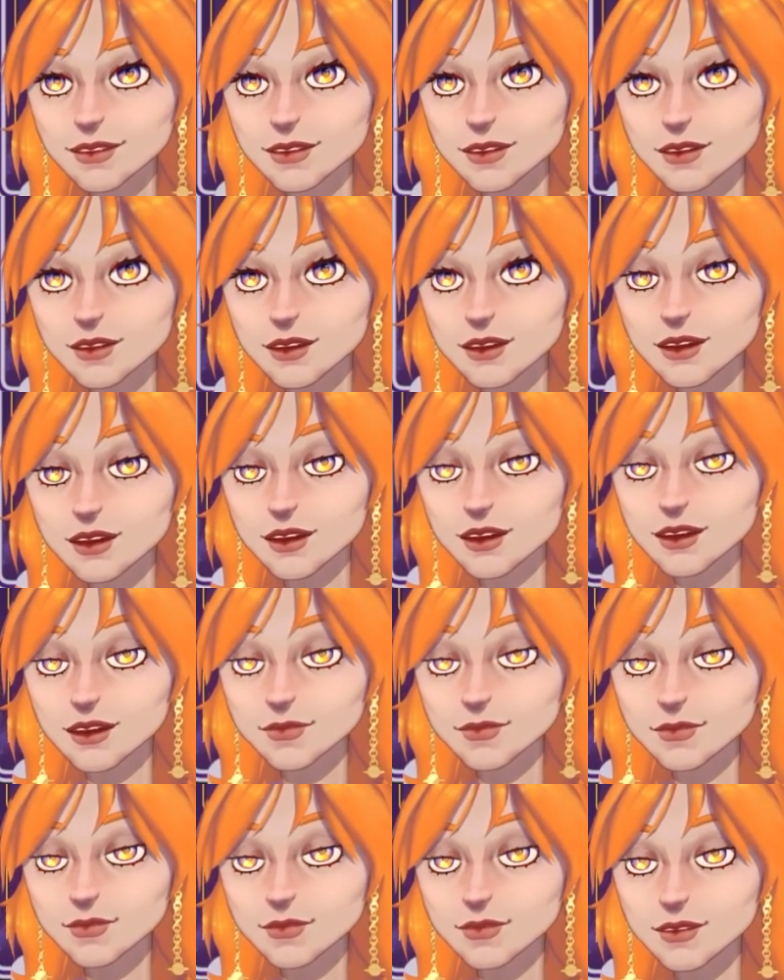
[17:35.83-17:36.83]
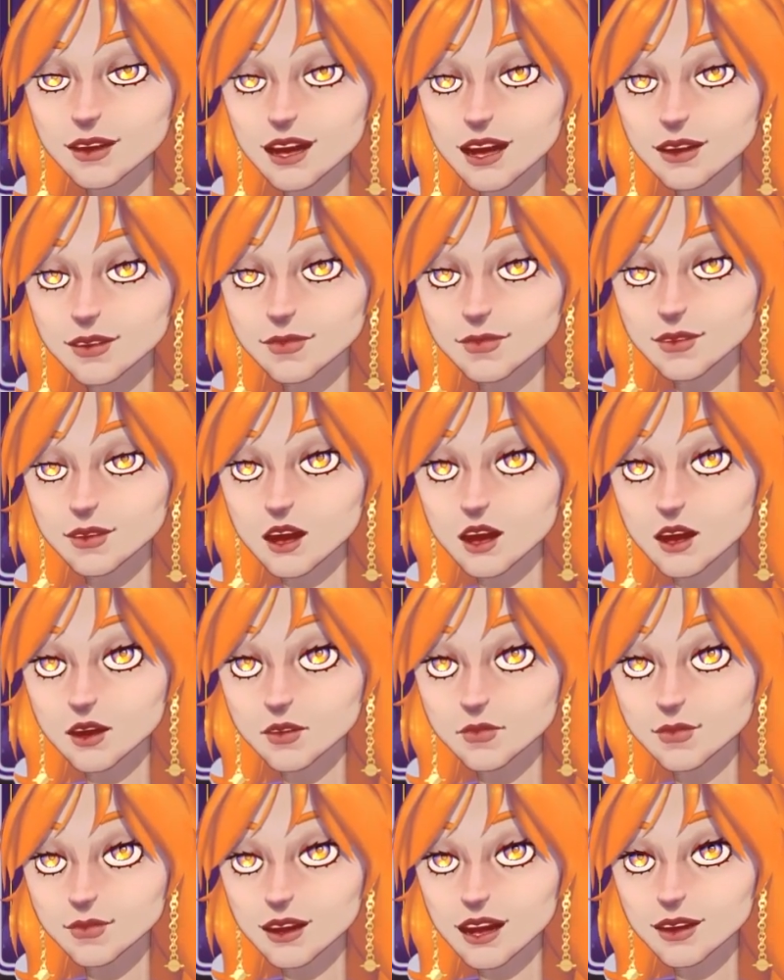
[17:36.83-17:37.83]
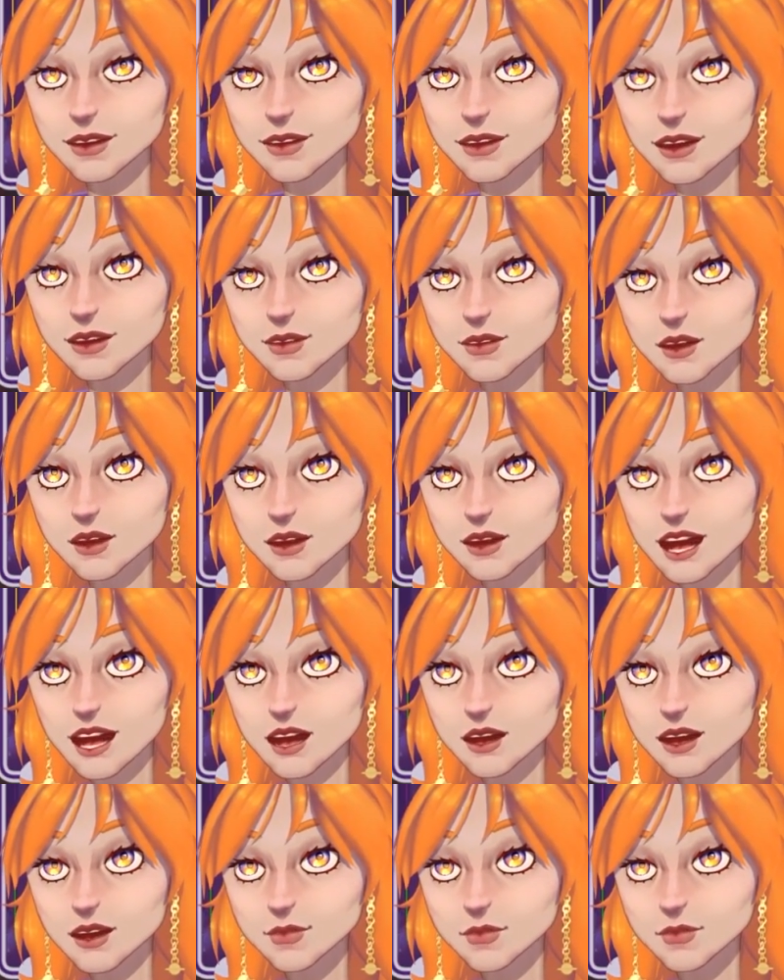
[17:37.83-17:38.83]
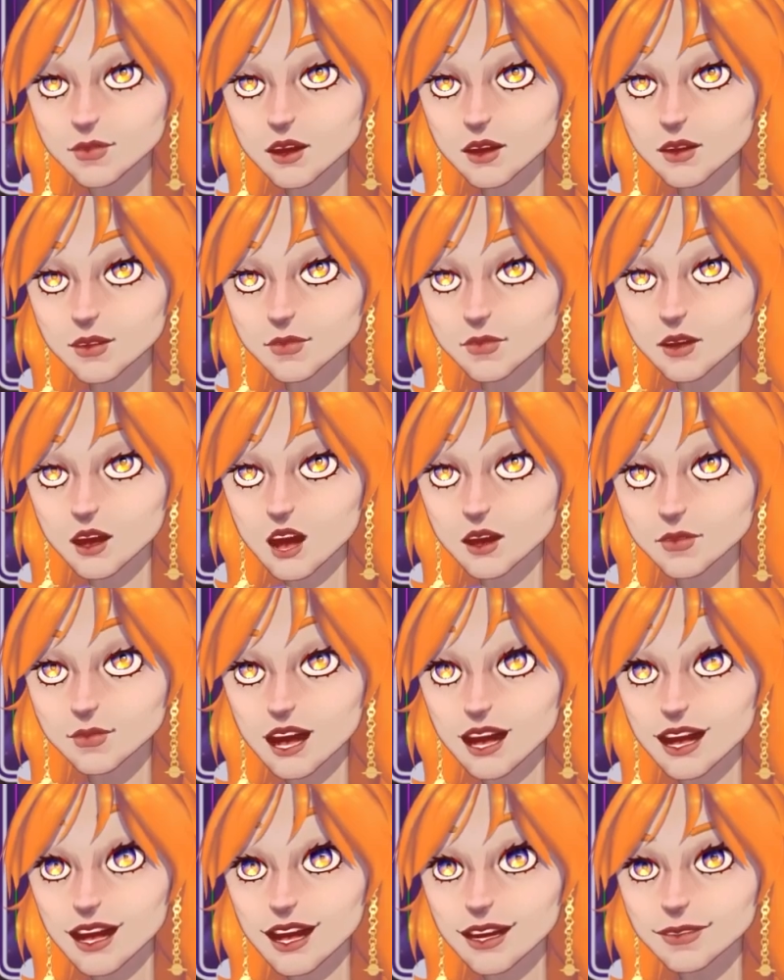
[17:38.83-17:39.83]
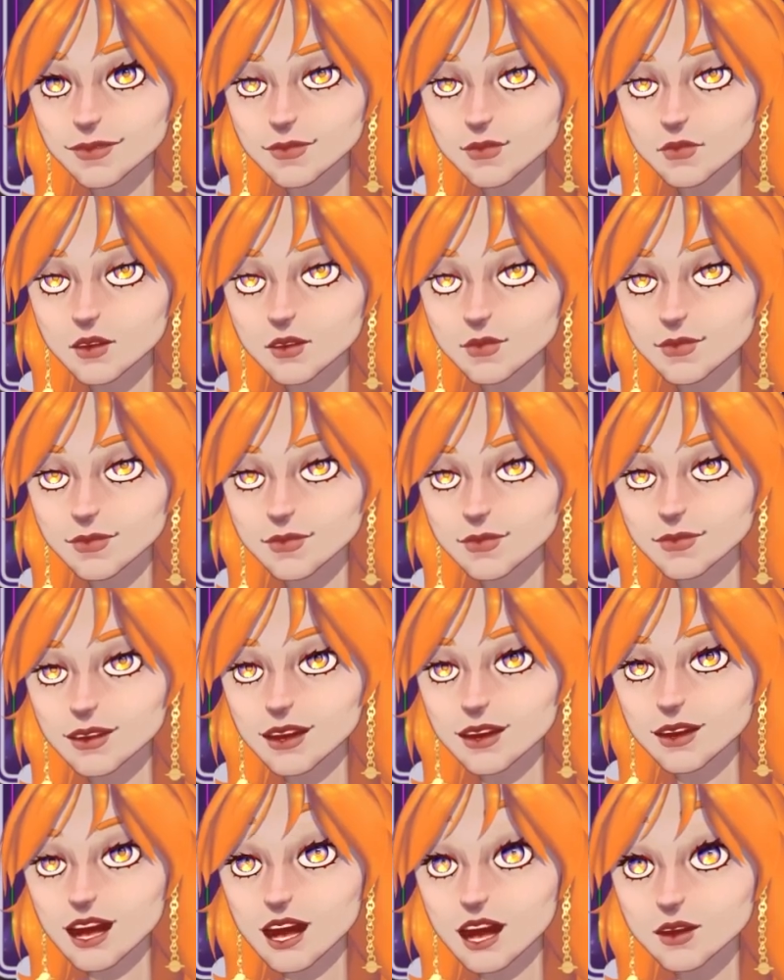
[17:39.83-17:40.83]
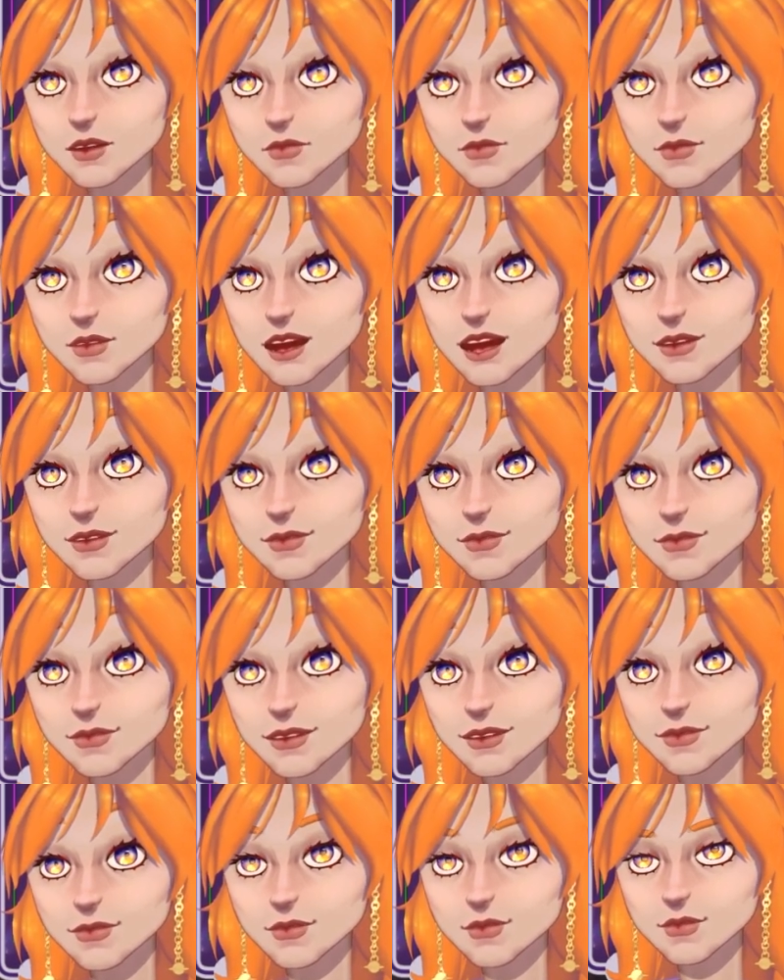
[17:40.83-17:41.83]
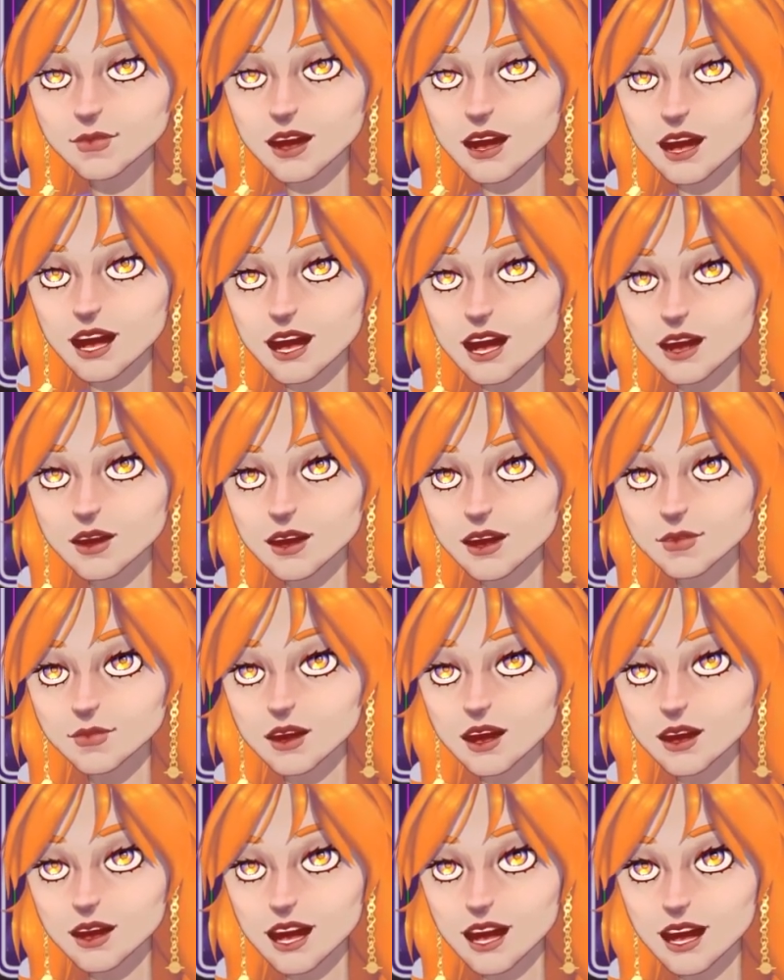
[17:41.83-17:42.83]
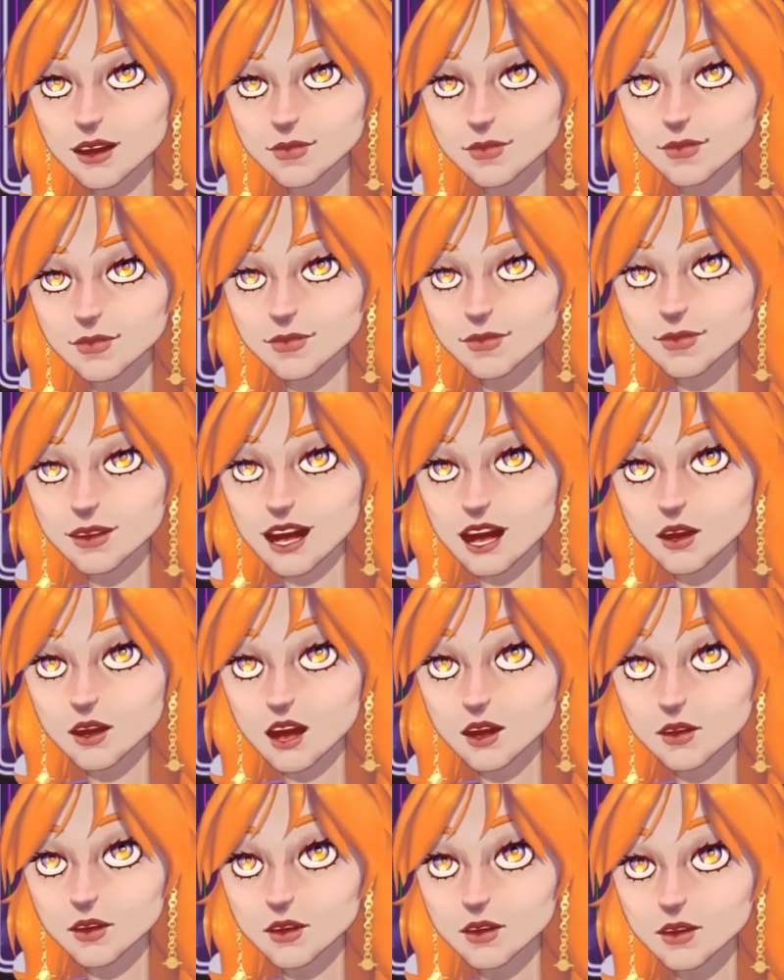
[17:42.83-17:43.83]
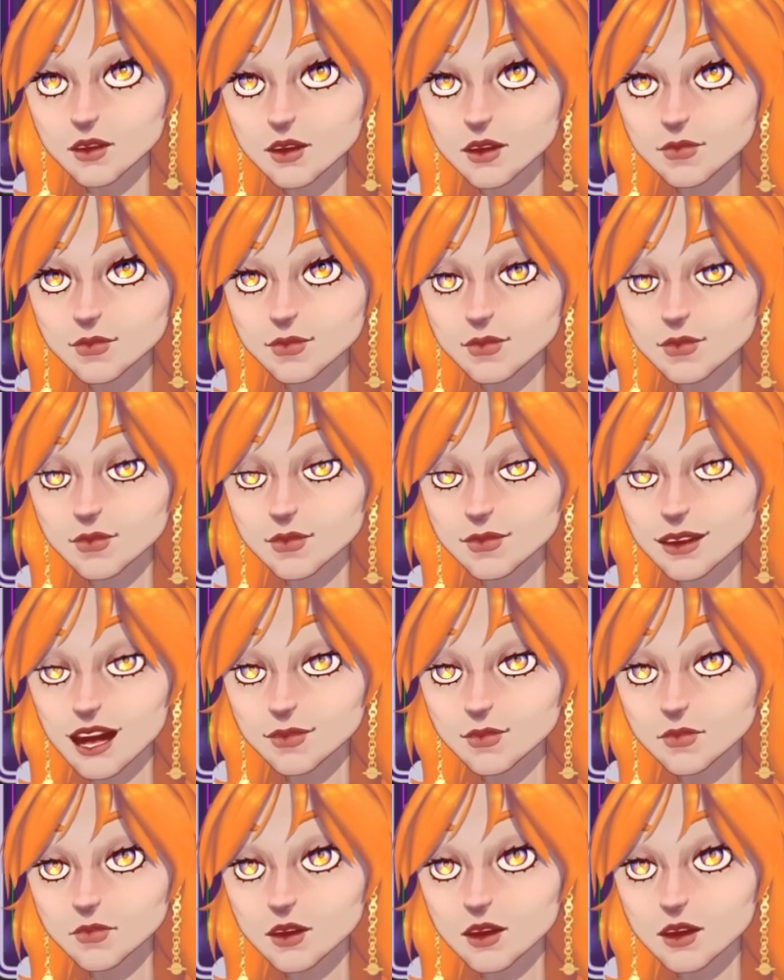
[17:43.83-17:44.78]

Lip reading: Another thing though, D&D started out as a very specific kind of fantasy. It set out a very high fantasy, high power, good versus evil,